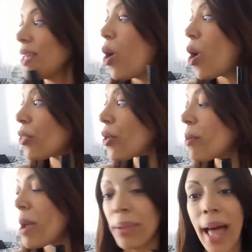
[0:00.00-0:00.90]
although
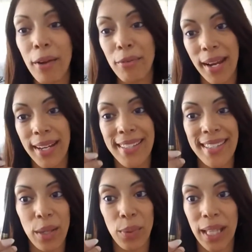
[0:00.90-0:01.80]
my Black Radiance
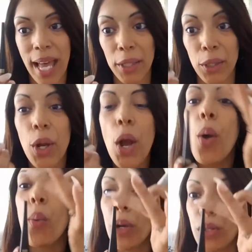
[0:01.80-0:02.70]
liquid liner
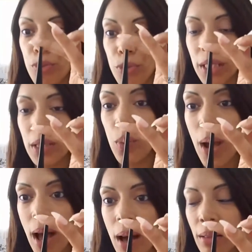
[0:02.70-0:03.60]
works really
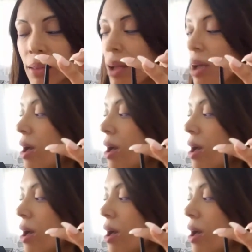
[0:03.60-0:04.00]
well,